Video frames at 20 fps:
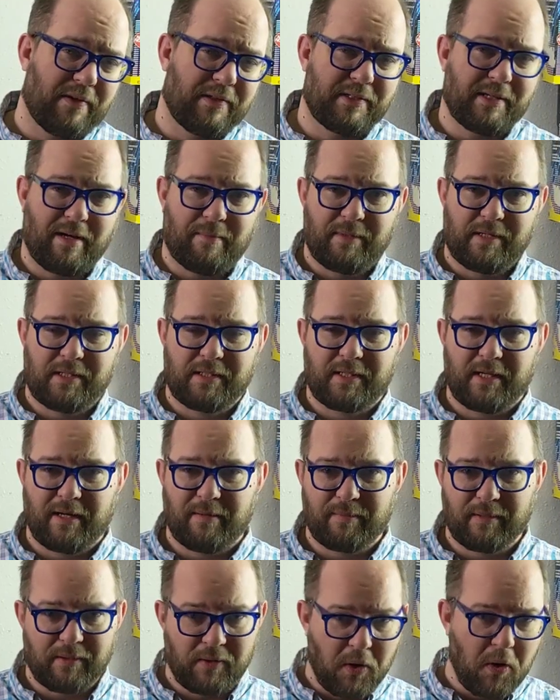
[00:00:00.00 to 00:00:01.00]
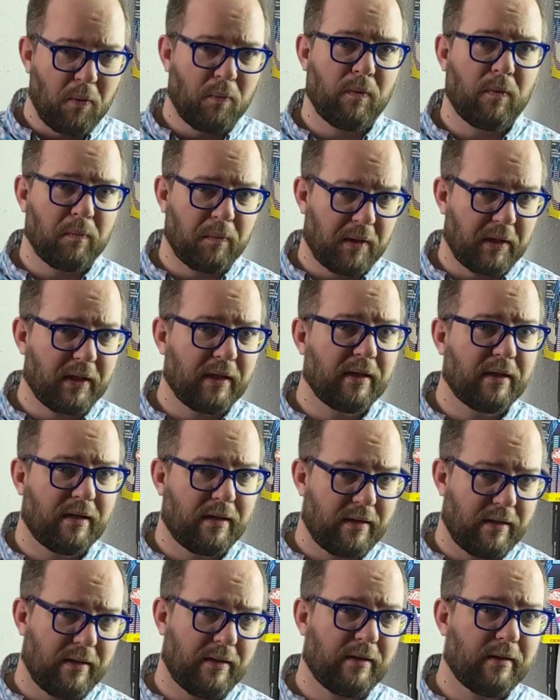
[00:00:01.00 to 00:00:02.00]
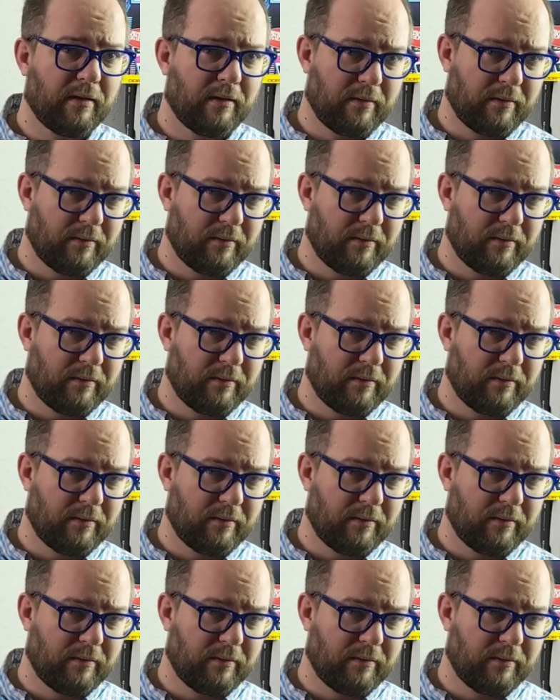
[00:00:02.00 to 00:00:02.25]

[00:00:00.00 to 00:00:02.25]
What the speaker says: There's not much there, but we're working on it.